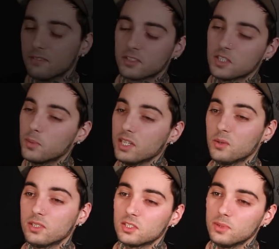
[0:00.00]
For somebody
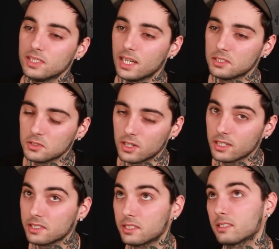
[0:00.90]
who wants to be a tattoo
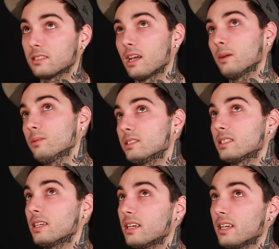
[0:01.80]
artist, I would
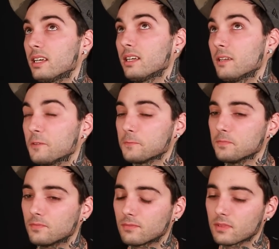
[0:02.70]
say
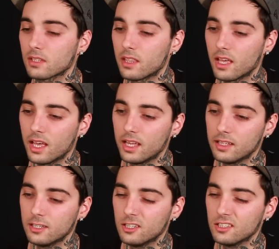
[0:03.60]

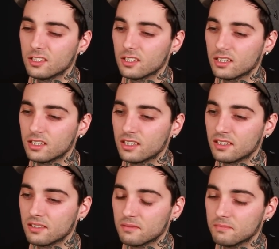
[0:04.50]
that
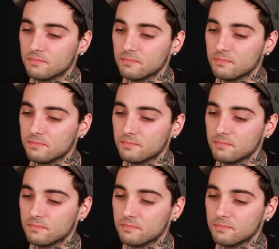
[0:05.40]
the